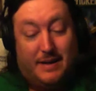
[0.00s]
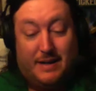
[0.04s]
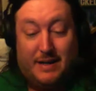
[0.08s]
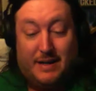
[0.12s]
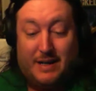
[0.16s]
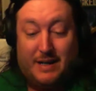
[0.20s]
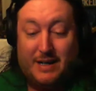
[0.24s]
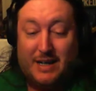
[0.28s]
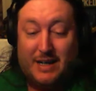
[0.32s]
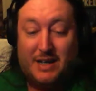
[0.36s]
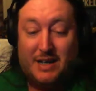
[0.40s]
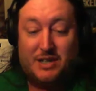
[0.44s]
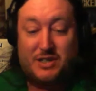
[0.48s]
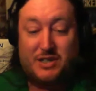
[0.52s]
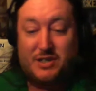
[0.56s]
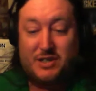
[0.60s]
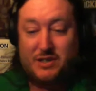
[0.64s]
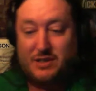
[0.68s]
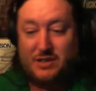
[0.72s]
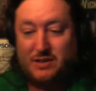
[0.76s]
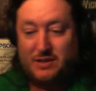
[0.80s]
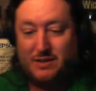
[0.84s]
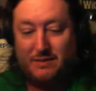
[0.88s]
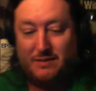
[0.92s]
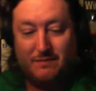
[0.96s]
I
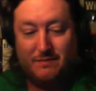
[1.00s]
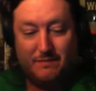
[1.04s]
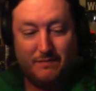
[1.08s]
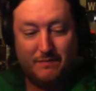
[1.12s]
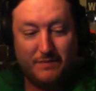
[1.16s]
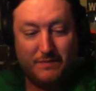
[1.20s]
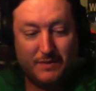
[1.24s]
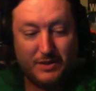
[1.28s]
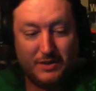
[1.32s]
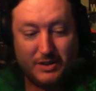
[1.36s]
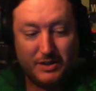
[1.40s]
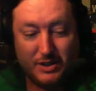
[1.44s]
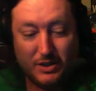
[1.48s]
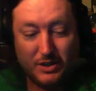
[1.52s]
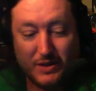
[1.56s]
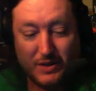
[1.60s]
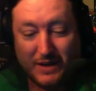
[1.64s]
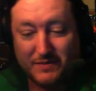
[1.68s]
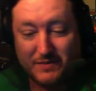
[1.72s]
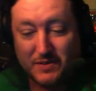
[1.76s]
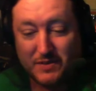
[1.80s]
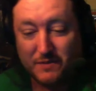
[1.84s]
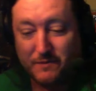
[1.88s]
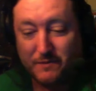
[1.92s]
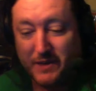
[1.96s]
guess you
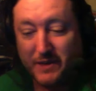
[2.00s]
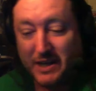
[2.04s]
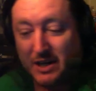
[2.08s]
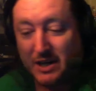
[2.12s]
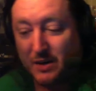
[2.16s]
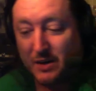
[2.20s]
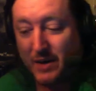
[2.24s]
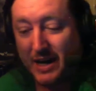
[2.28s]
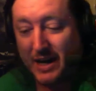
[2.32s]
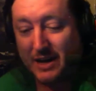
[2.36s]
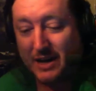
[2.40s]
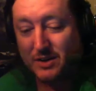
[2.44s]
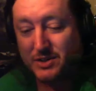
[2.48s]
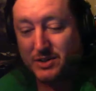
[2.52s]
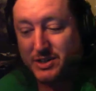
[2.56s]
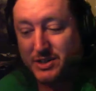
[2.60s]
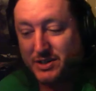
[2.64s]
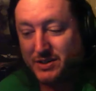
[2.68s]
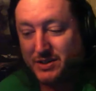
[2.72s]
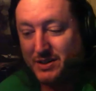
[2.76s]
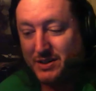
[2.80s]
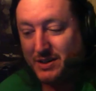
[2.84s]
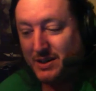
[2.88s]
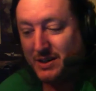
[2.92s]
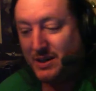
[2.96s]
have to figure out
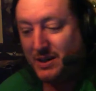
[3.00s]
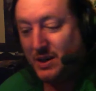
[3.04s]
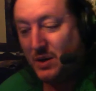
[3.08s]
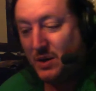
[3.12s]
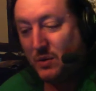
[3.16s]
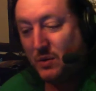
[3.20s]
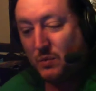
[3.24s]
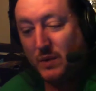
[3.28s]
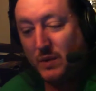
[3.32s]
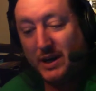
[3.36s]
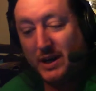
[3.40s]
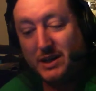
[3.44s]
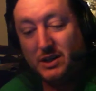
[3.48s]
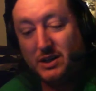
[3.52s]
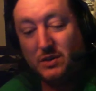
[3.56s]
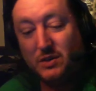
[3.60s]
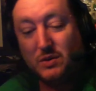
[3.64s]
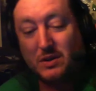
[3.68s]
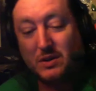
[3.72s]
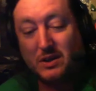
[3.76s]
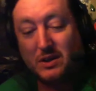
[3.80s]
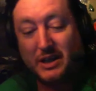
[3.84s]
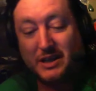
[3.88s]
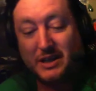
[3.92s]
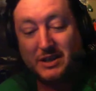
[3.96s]
when you
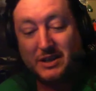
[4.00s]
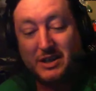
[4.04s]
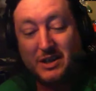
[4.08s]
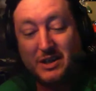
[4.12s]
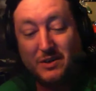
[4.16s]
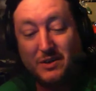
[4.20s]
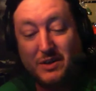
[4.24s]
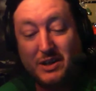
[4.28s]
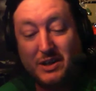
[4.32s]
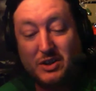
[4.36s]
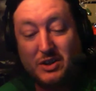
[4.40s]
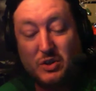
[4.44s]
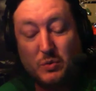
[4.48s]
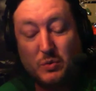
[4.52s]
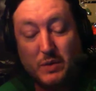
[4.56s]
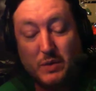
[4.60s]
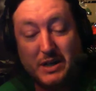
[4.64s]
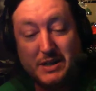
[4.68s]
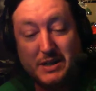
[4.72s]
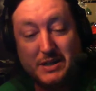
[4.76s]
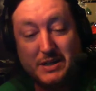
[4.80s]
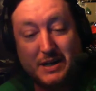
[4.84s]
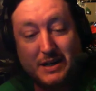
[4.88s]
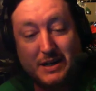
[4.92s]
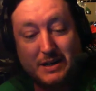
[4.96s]
click the unit three
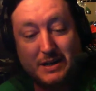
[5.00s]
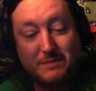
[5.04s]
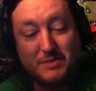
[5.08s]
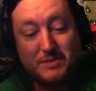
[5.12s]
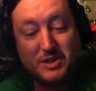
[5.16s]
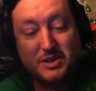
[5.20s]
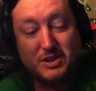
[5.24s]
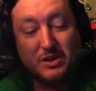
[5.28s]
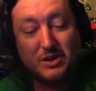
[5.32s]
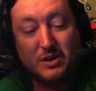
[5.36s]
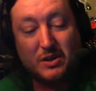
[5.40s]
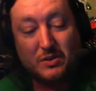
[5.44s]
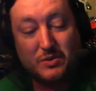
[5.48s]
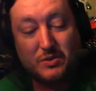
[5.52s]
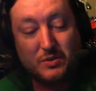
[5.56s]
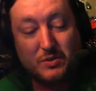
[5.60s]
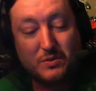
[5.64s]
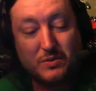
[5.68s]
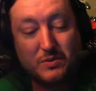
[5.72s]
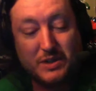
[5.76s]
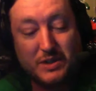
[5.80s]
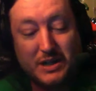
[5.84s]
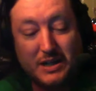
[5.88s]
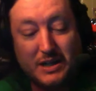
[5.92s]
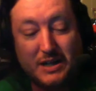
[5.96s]
times to go
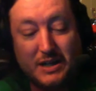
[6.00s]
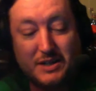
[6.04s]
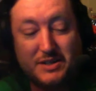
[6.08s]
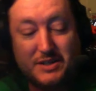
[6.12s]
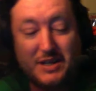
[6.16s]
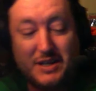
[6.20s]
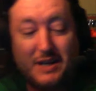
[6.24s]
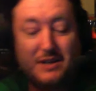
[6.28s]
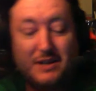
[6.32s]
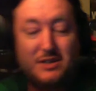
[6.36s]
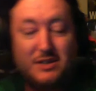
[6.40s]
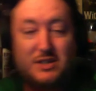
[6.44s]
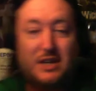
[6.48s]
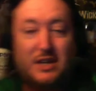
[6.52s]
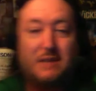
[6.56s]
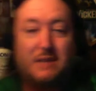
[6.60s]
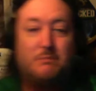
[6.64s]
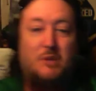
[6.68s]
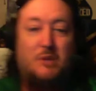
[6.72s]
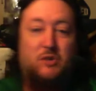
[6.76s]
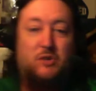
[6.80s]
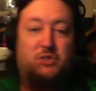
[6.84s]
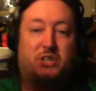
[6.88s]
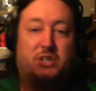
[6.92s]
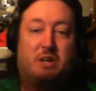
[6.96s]
through the uh, settings like
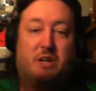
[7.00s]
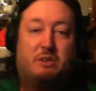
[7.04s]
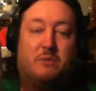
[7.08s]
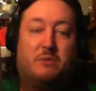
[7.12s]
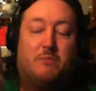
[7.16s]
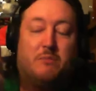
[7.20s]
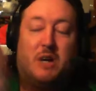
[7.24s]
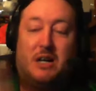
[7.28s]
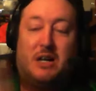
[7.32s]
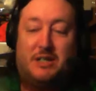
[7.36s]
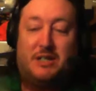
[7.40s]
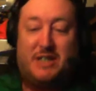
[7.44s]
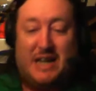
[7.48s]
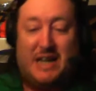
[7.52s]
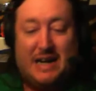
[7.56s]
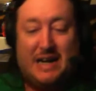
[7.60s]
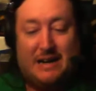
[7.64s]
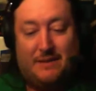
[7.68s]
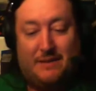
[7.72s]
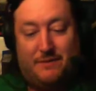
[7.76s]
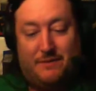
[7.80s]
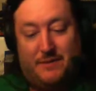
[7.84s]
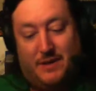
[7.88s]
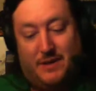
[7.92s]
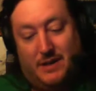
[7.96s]
most other mods
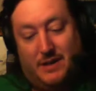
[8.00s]
have.